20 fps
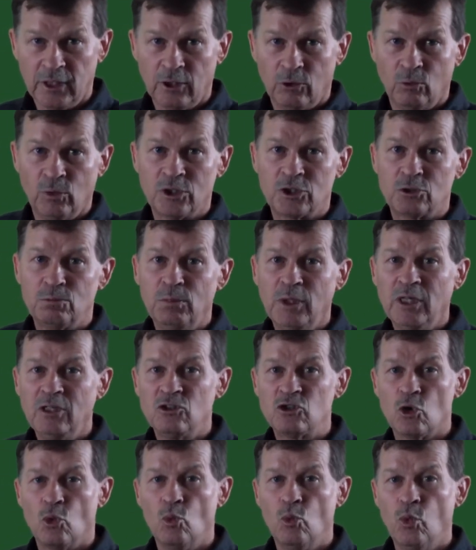which
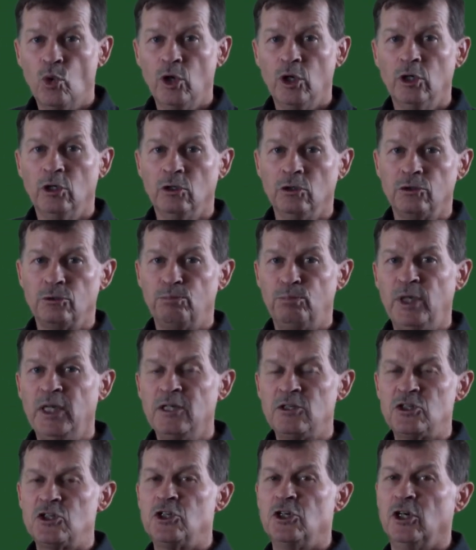means world
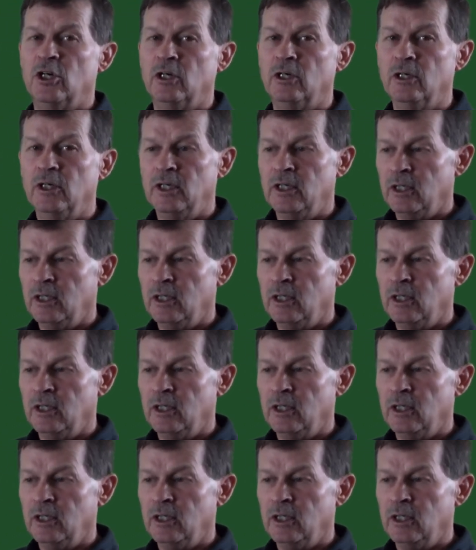picture,